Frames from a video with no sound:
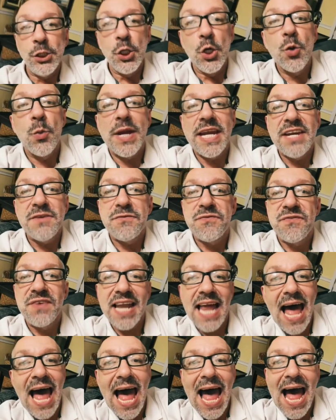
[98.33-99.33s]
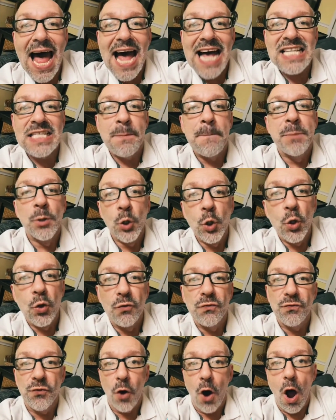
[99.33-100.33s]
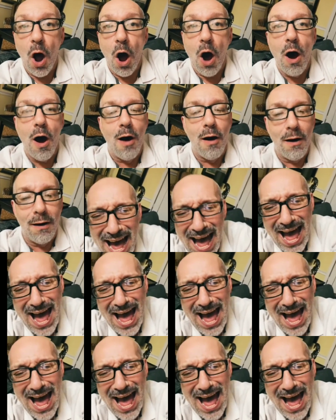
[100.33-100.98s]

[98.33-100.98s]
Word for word: you eat flies, bullfrog.